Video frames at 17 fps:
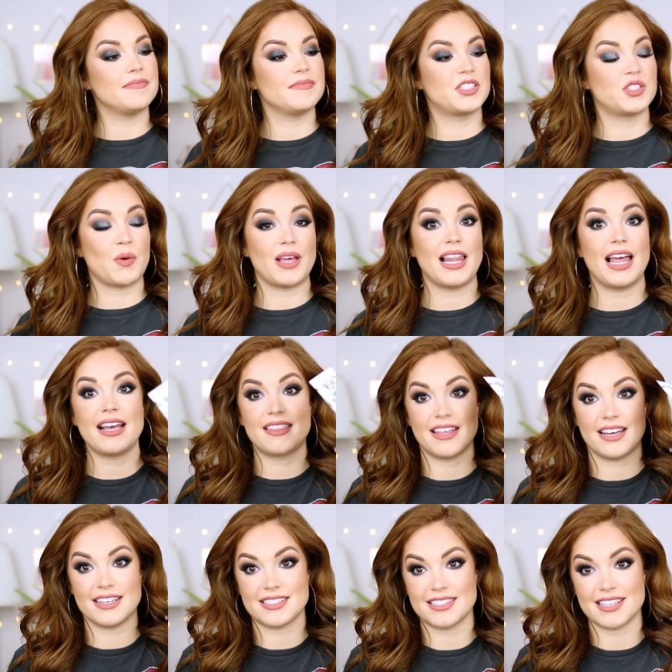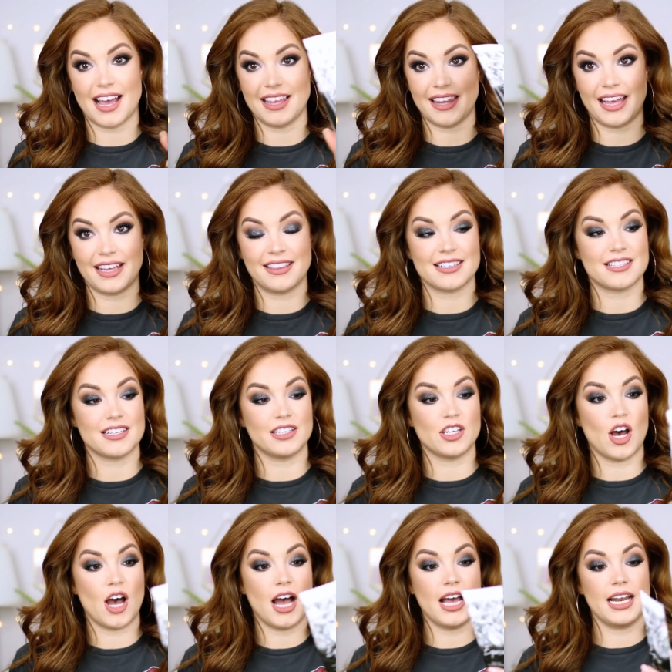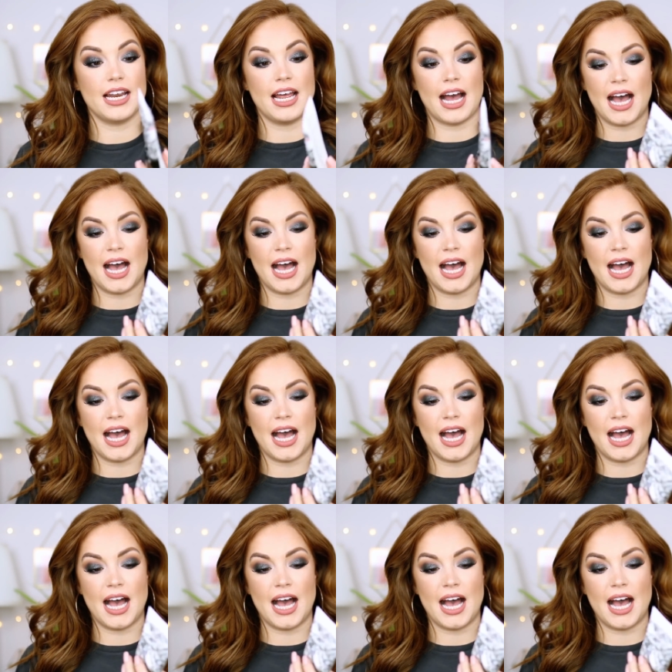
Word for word: so I like this. I like this a lot.